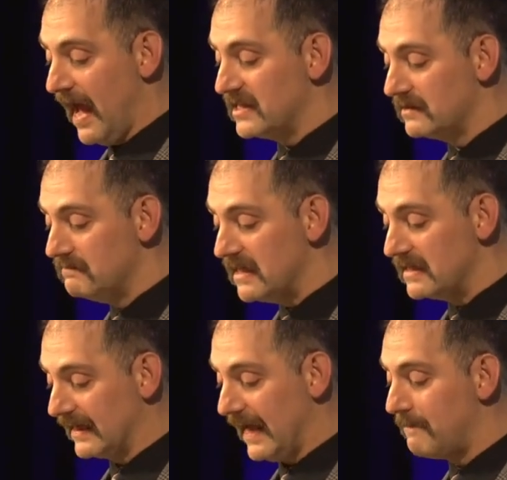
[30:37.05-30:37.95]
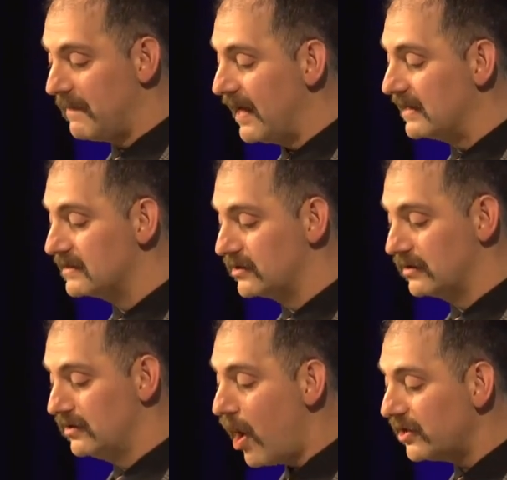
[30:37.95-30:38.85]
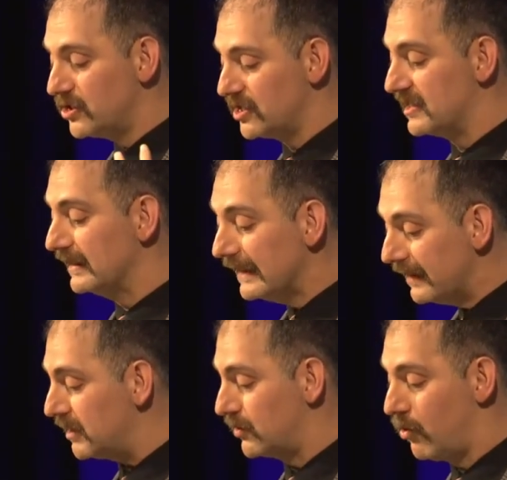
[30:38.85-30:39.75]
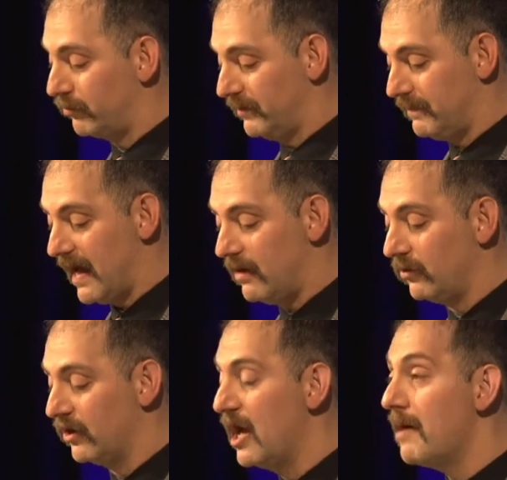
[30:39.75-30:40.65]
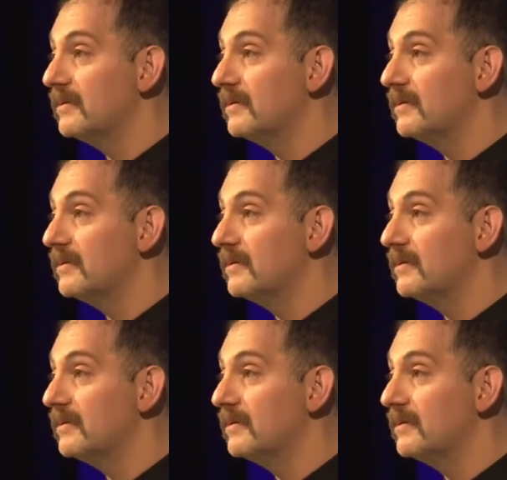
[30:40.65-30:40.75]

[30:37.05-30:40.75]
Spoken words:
and to me, the campaign is not just to limit corporate power,